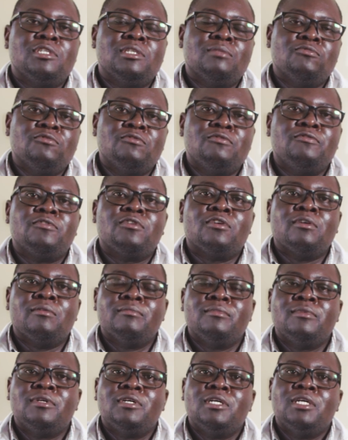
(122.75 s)
removed from,
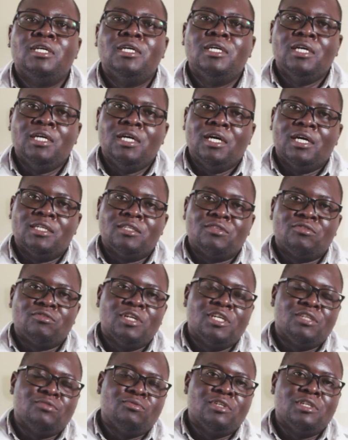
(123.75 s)
and so
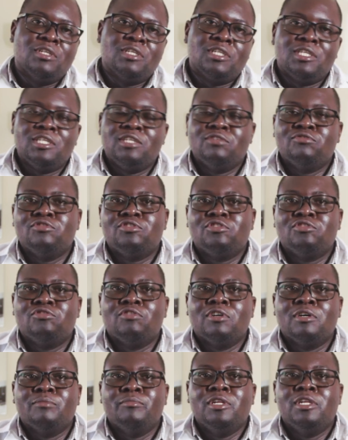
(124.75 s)
that will reduce
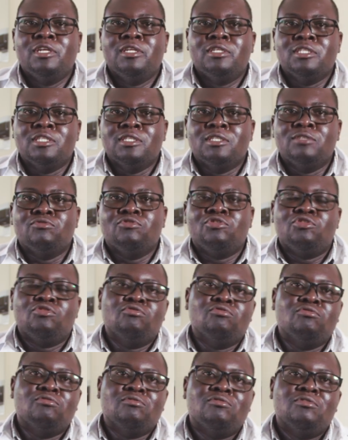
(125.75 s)
your ability to
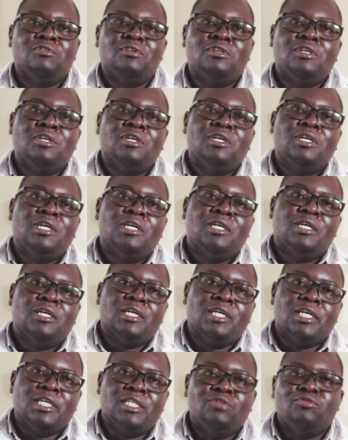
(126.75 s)
chew
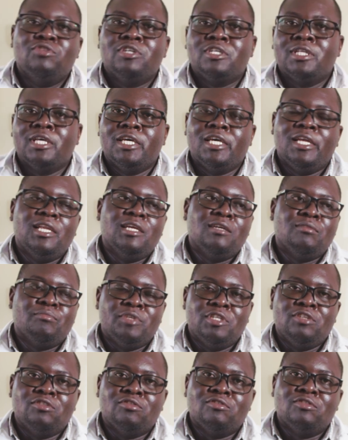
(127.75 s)
during the healing
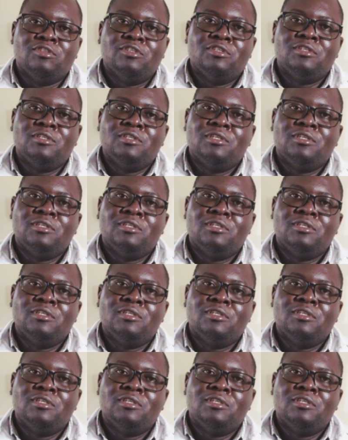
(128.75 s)
period.